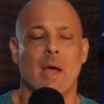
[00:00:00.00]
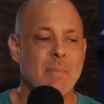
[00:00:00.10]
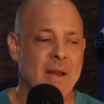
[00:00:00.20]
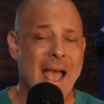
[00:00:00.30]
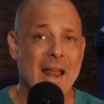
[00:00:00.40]
I
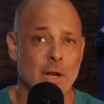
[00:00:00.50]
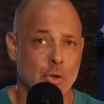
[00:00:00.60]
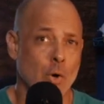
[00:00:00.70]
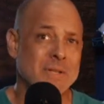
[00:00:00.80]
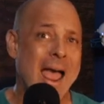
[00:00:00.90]
mean, and in
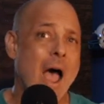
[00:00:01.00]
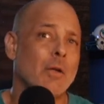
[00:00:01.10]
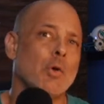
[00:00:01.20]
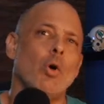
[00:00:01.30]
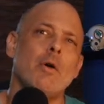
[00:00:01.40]

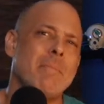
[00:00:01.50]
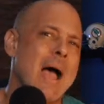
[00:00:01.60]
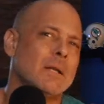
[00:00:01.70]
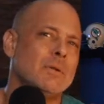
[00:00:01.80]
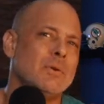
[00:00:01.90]
totality, all the way
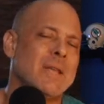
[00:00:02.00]
back to two